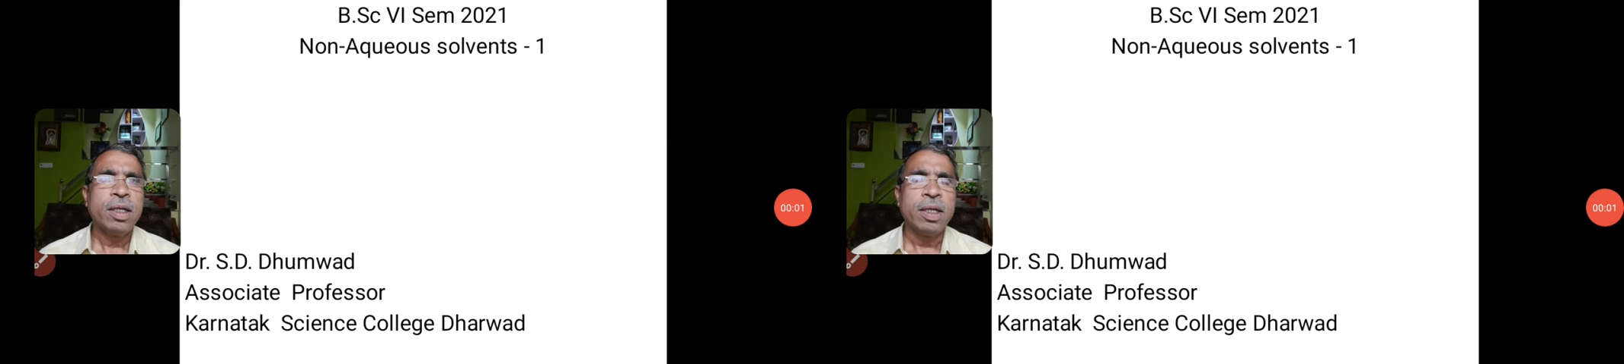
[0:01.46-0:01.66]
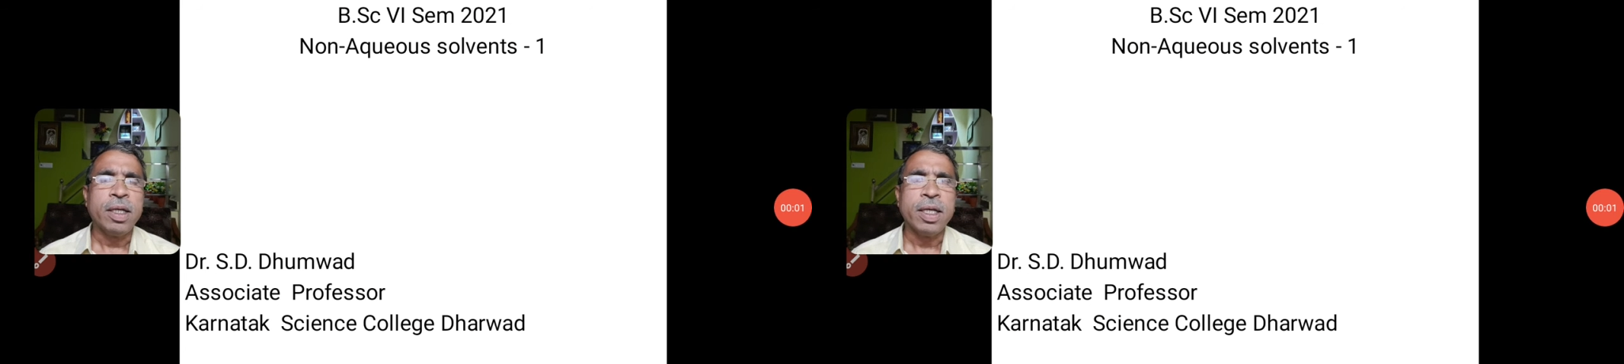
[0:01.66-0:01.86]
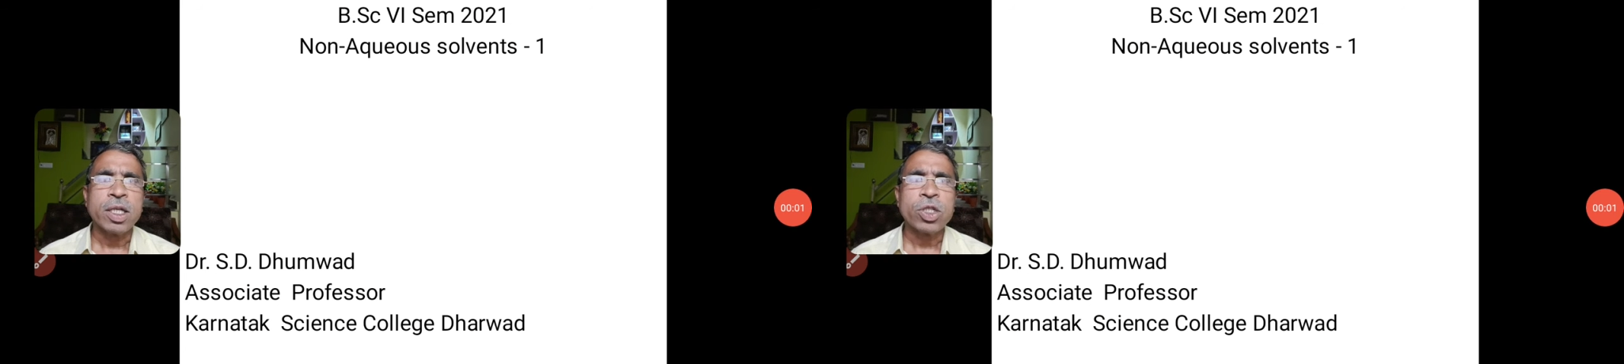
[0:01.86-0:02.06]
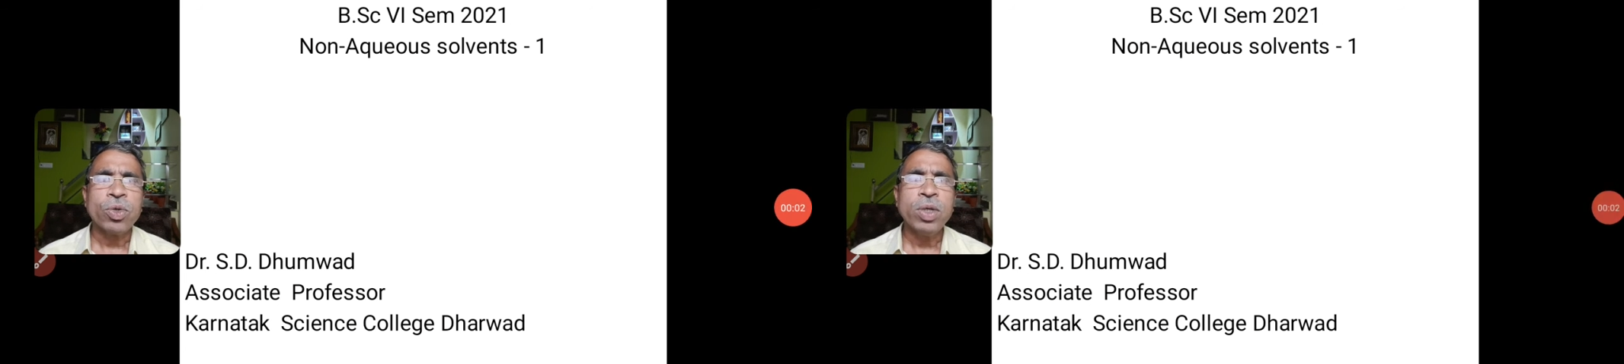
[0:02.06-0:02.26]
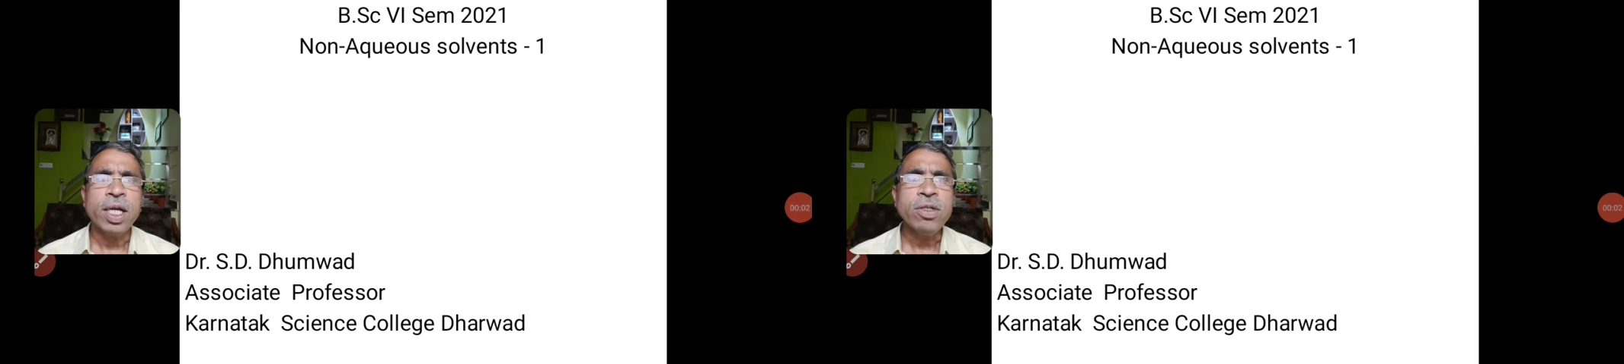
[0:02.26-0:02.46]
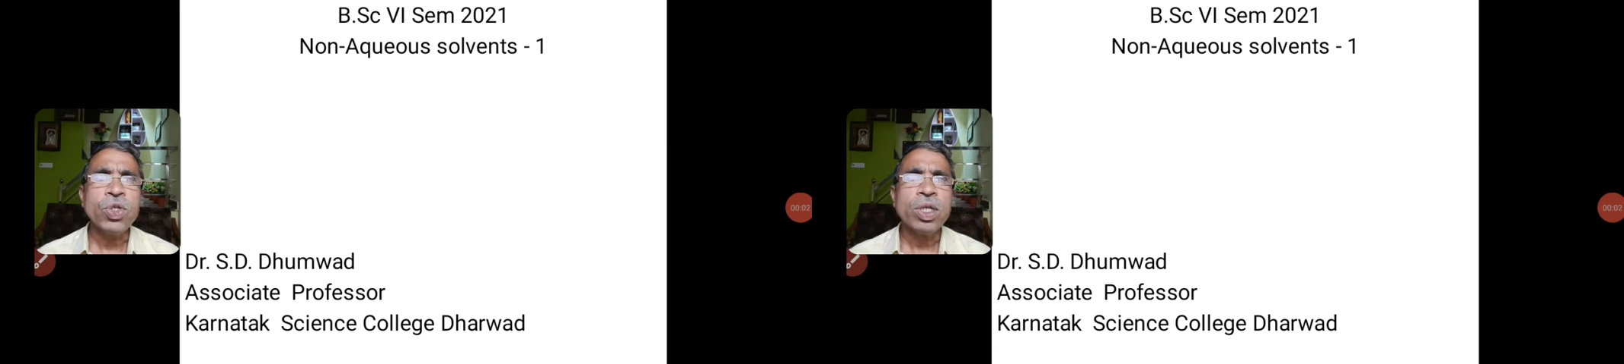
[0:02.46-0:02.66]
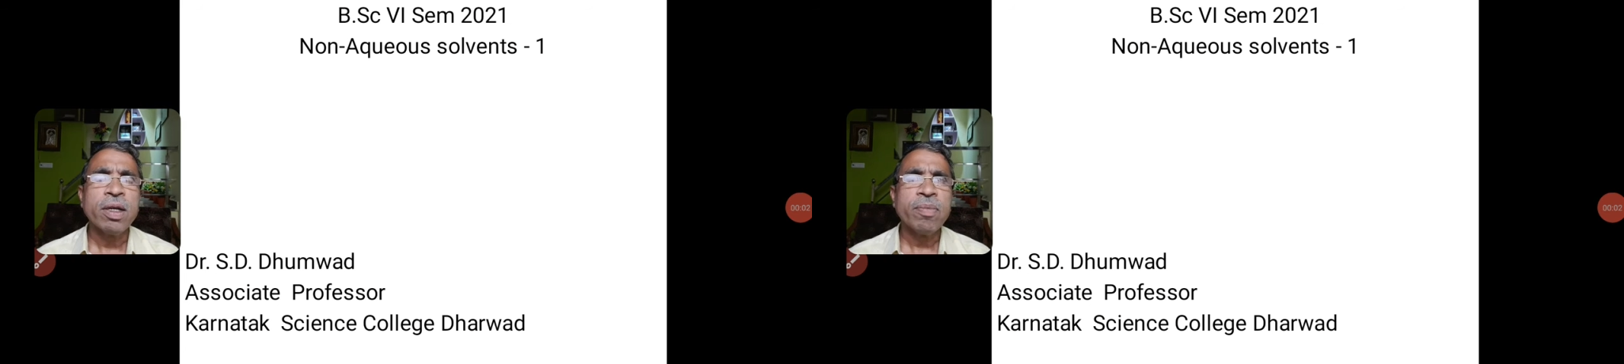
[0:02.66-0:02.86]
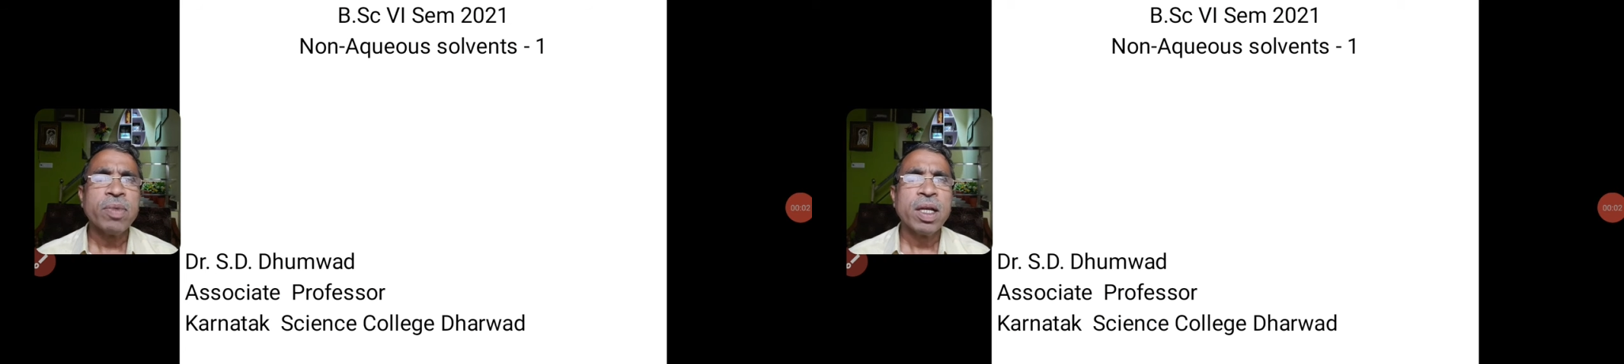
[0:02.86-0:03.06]
Dear students,
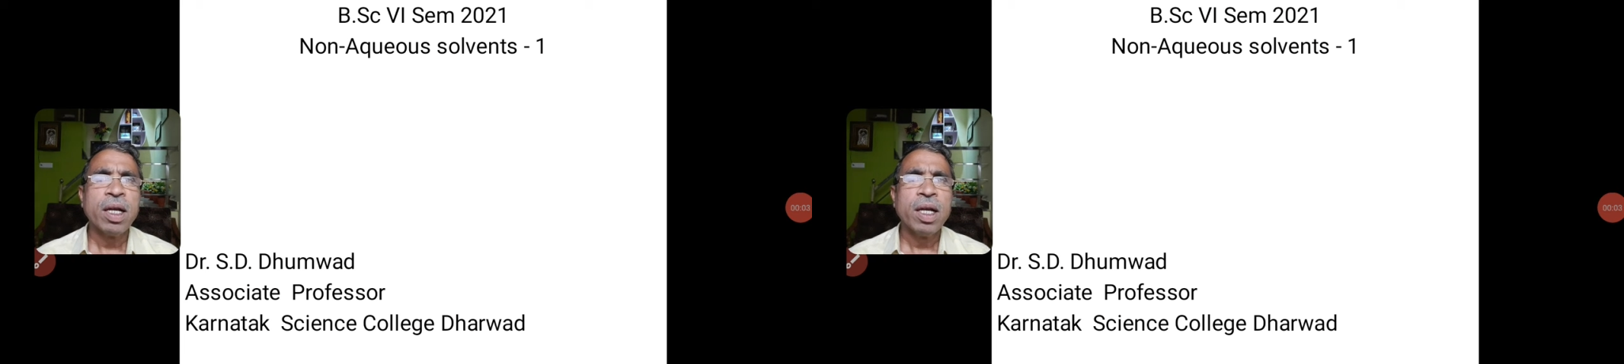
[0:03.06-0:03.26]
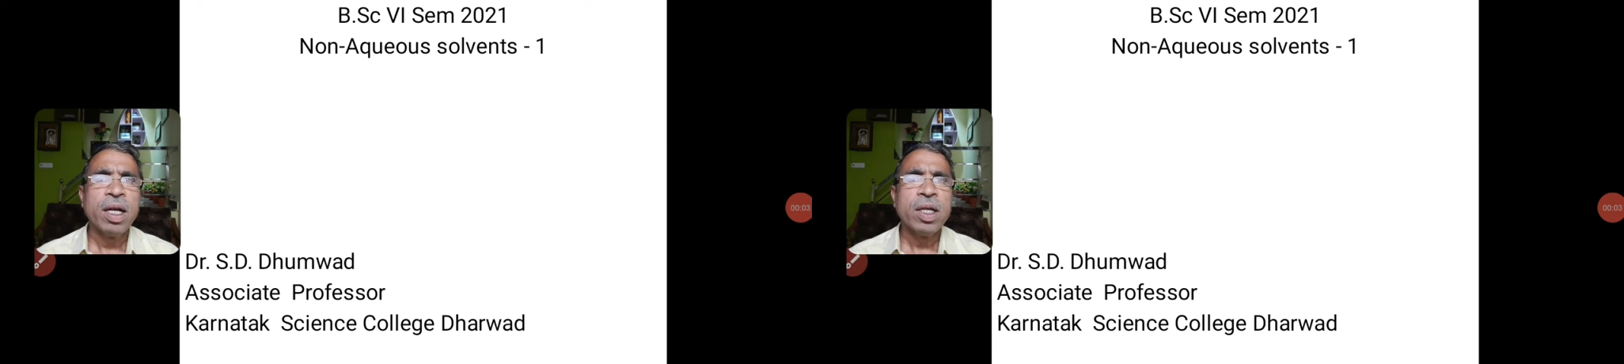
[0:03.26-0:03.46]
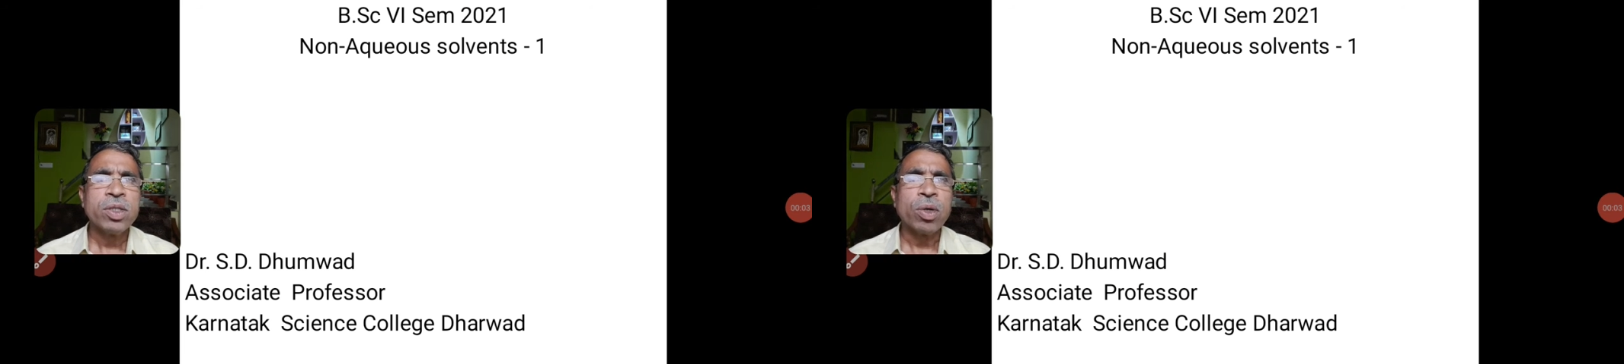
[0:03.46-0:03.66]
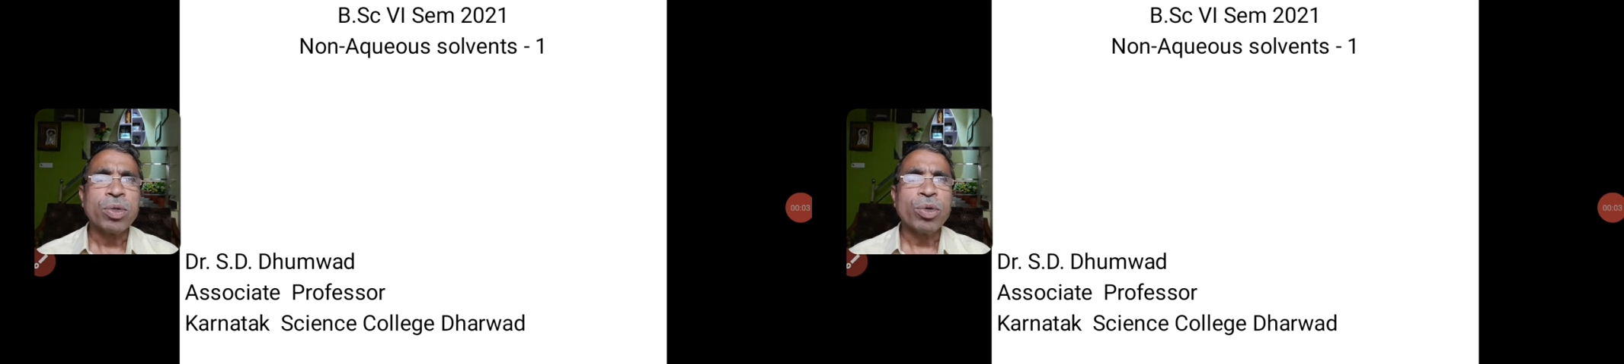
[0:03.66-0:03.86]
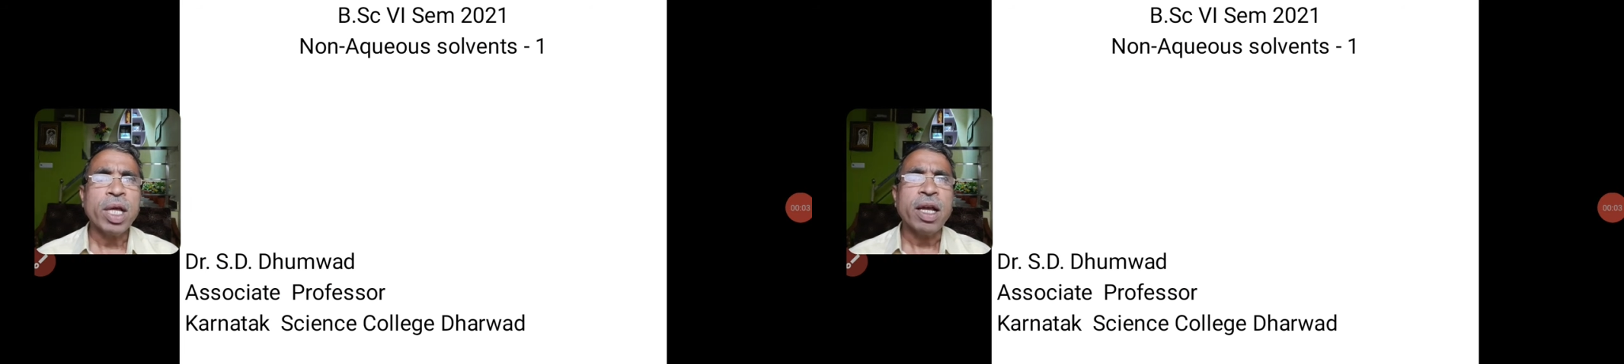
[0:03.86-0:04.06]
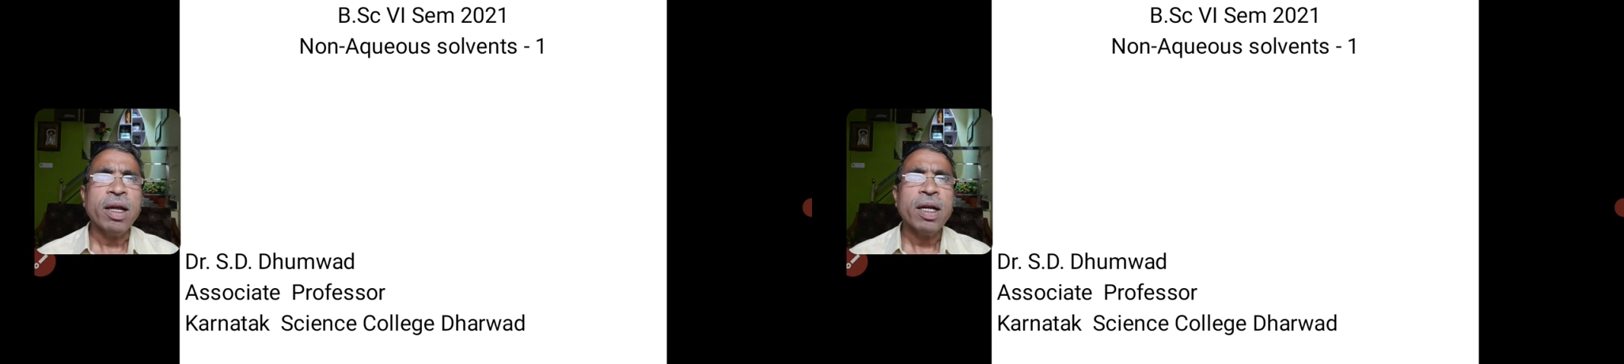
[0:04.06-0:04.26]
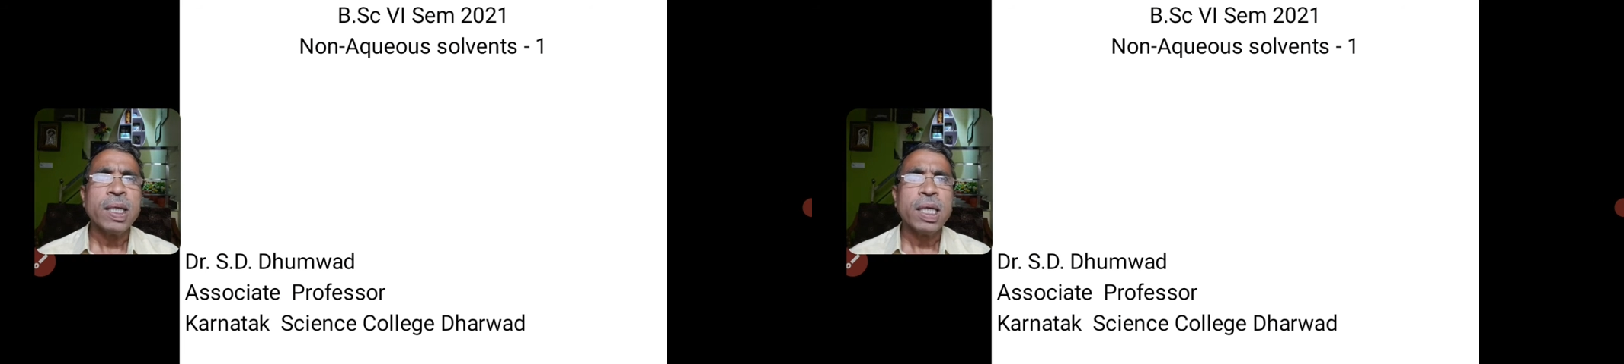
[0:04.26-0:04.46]
so today